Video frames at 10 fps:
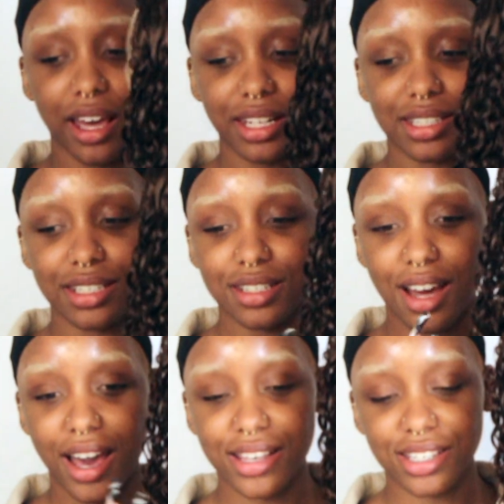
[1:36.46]
It is
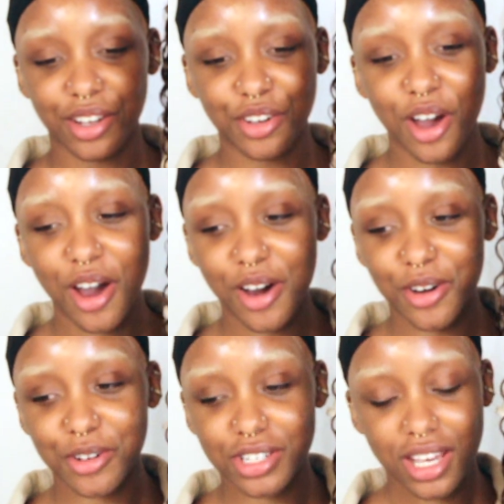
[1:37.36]
nice and
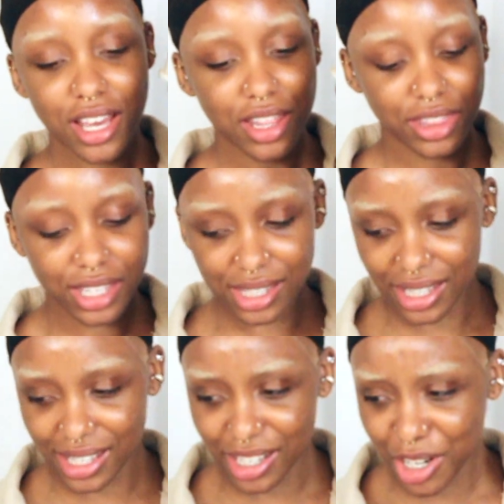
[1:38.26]
curled. This
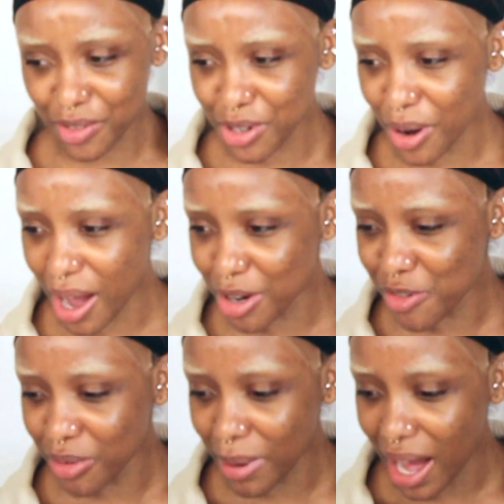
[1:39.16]
is, I don't
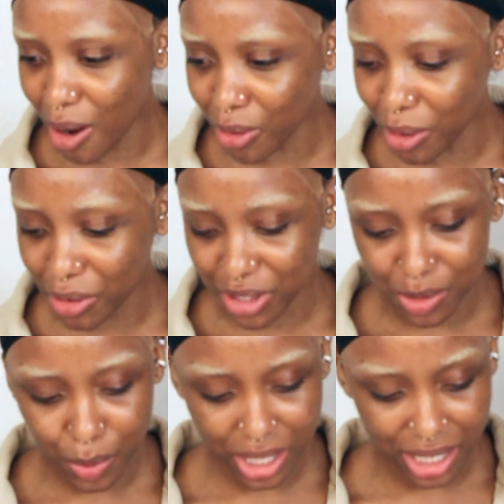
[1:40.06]
remember how long
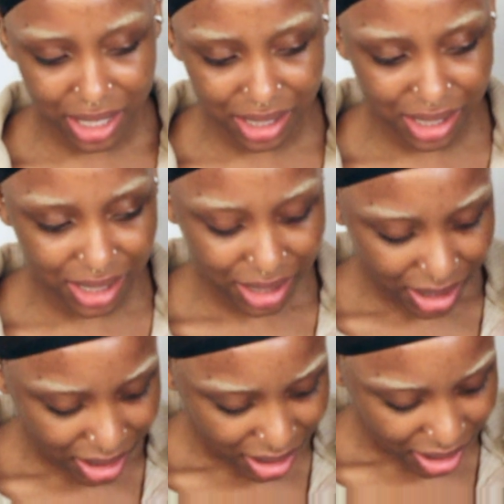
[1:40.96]
this wig is.
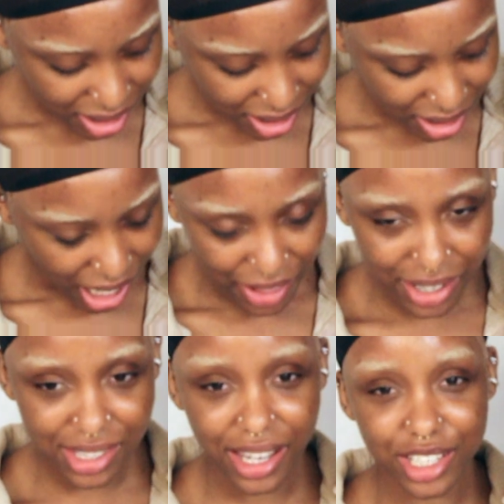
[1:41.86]
I
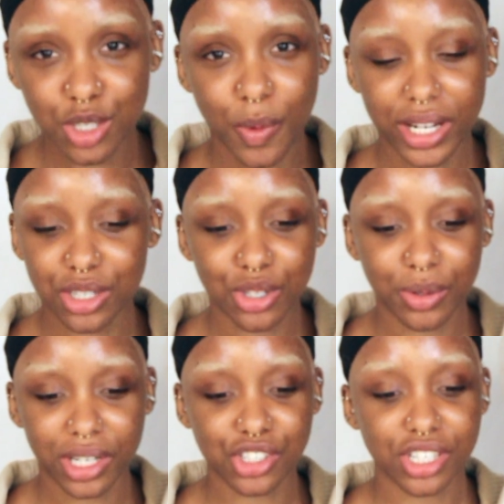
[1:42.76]
think it's like 22
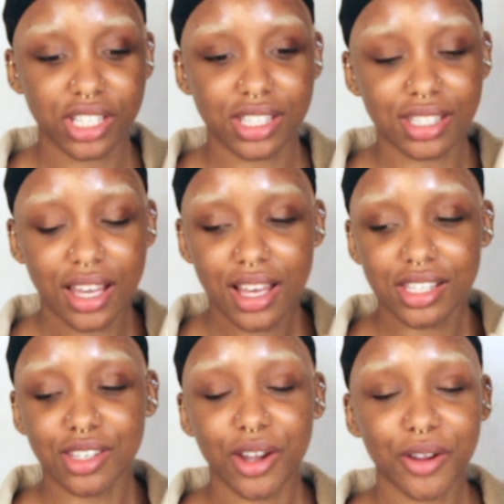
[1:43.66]
inches.
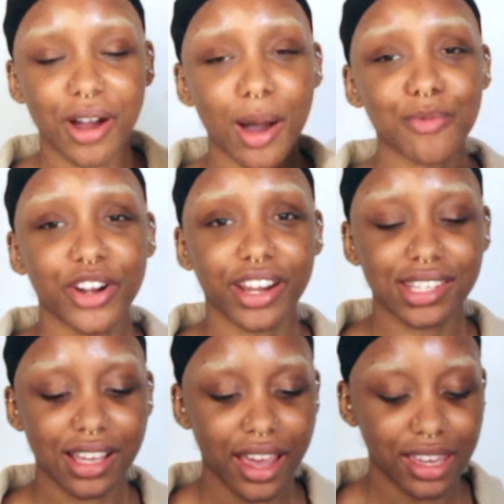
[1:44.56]
So I'm very
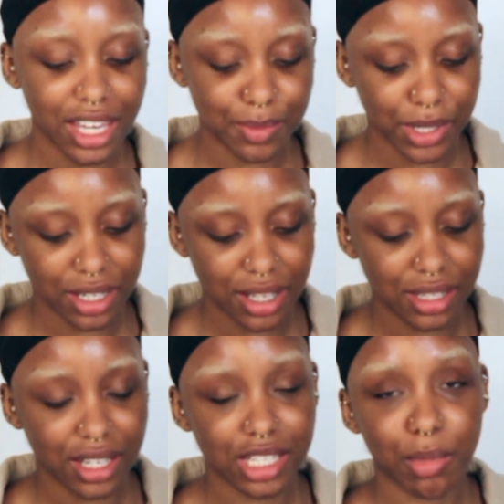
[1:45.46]
excited because
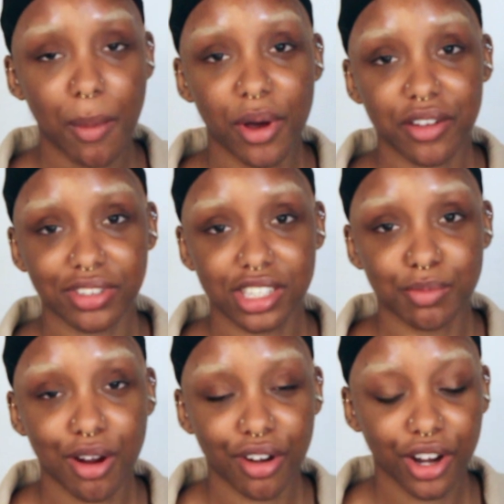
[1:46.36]
it is my birthday
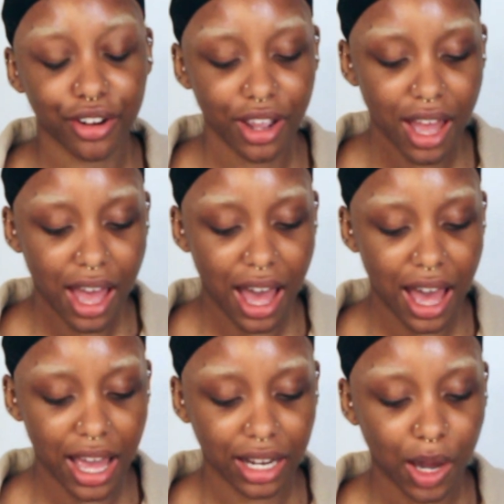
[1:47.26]
tomorrow
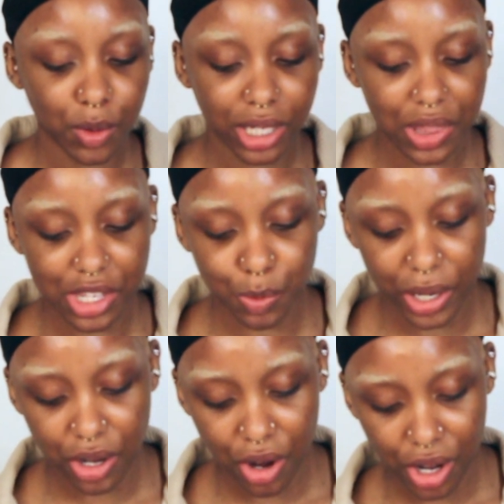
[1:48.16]
and I want to get this
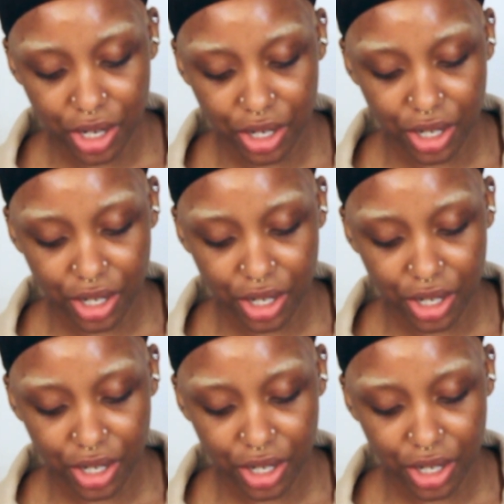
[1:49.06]
wig on